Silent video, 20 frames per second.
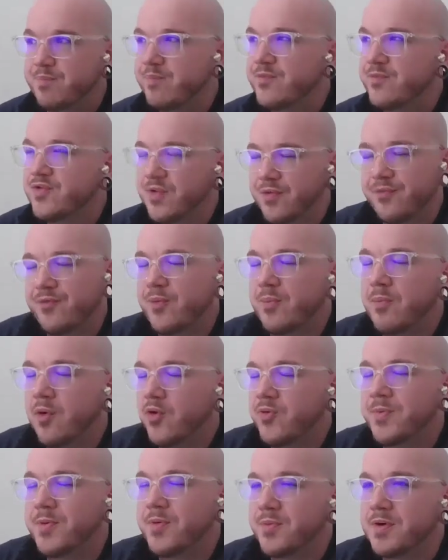just for
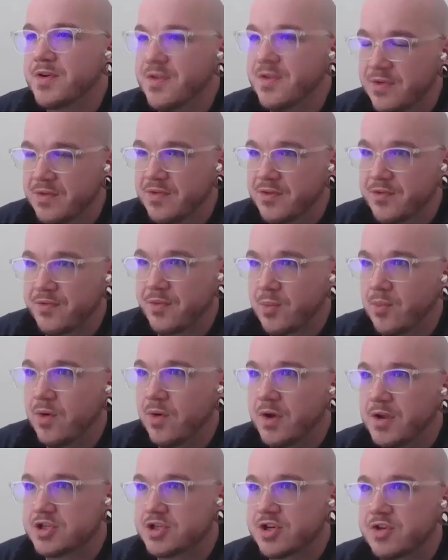multiple reasons. For
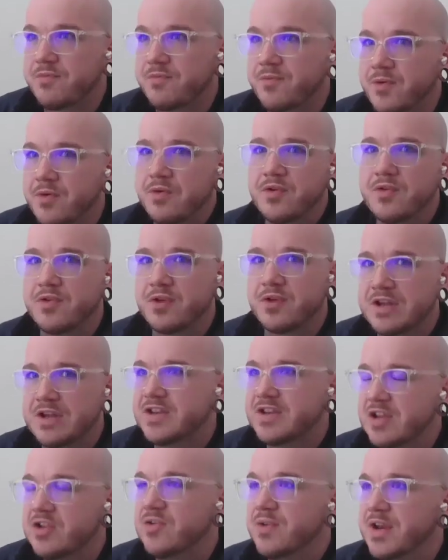one, just for
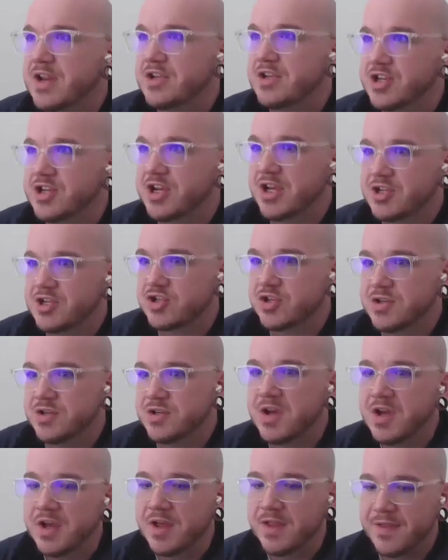continuing education,
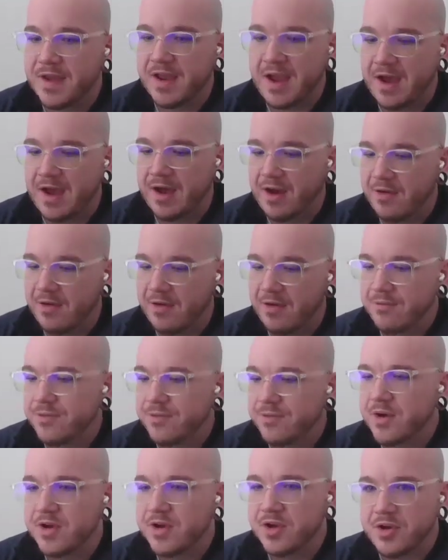they have
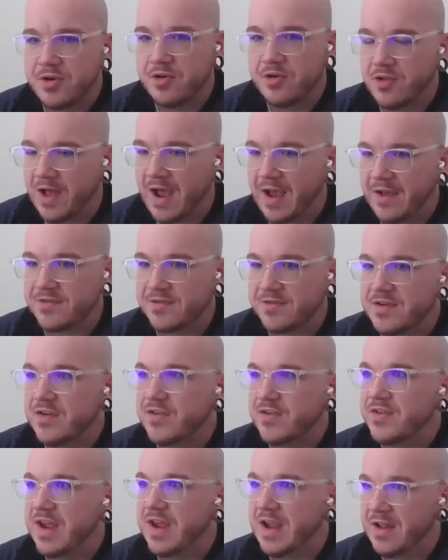you know
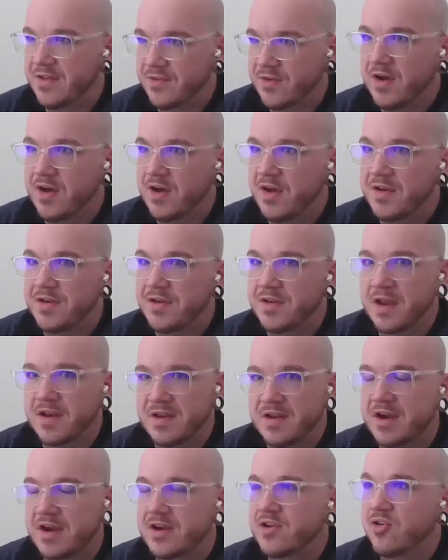classes and hands-on like
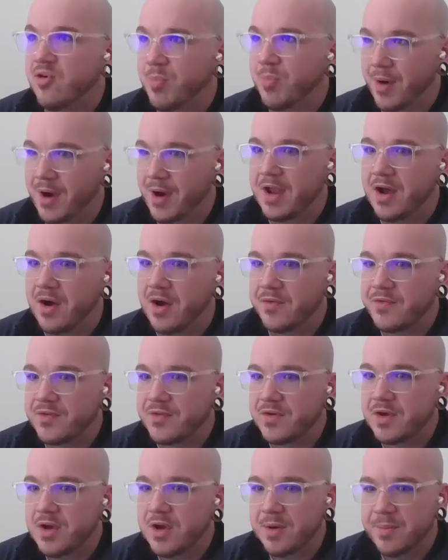technical breakouts.
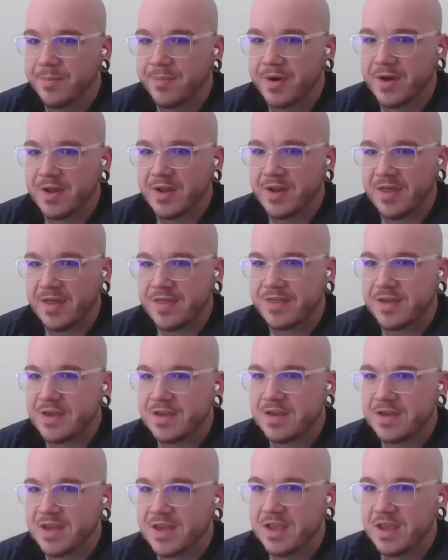But I think
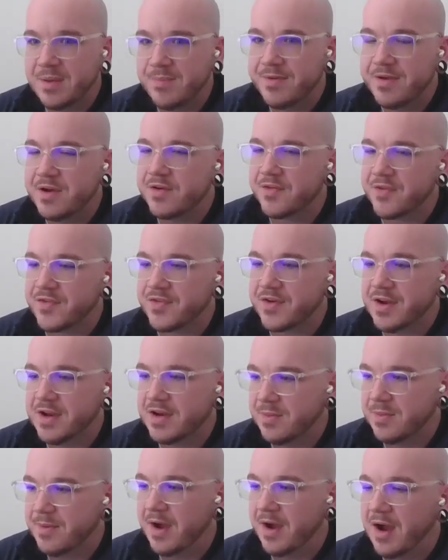it can't be
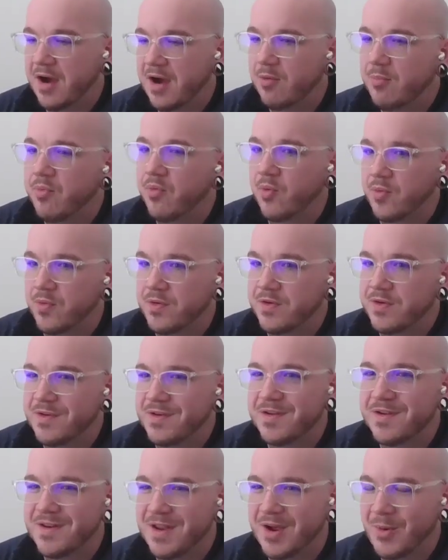understated about how important
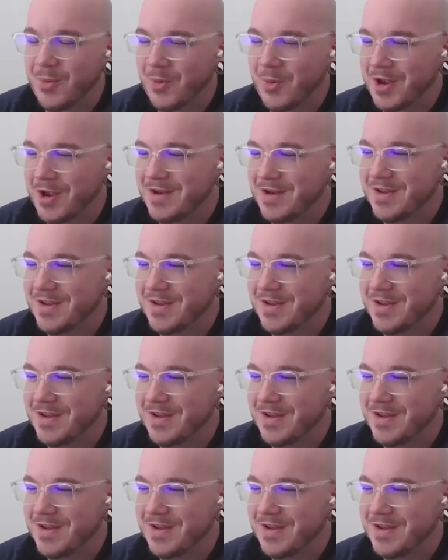networking